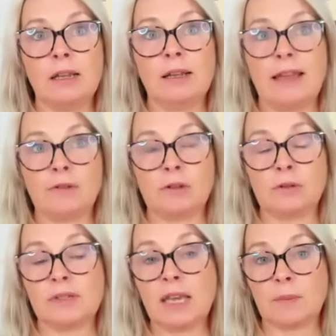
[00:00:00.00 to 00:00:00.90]

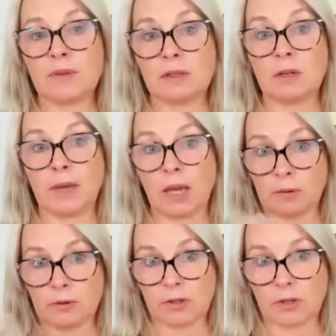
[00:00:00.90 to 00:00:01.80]
level tips to be
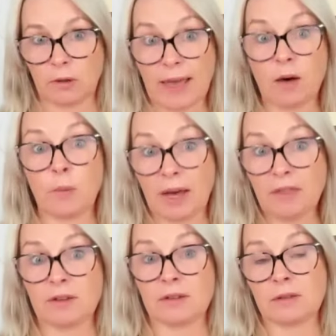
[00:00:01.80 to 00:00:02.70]
able to help
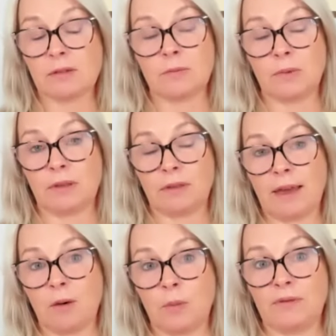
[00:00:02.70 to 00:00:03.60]
others with
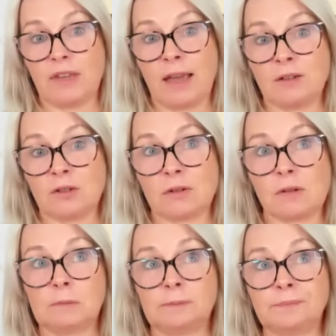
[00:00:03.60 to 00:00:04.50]
the help of the
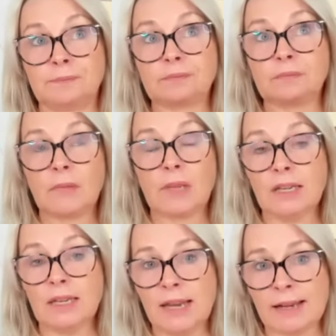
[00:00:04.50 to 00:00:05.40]
angels,
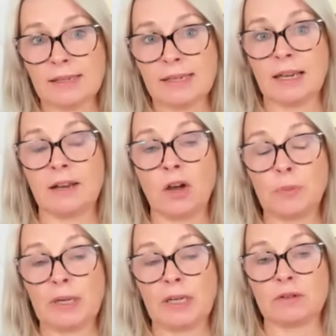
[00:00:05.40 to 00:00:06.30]
connecting and
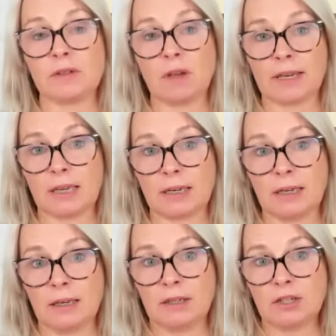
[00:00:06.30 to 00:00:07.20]
opening your psychic
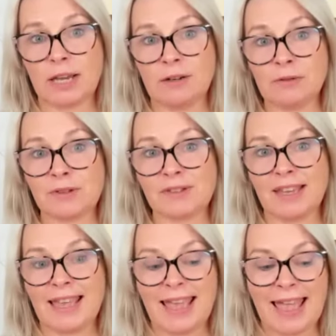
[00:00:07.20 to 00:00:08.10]
channels
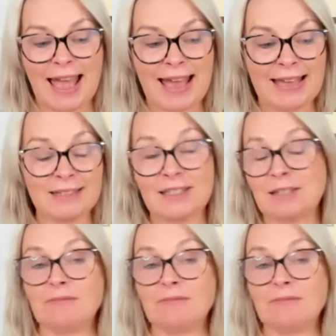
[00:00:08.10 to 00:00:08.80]
and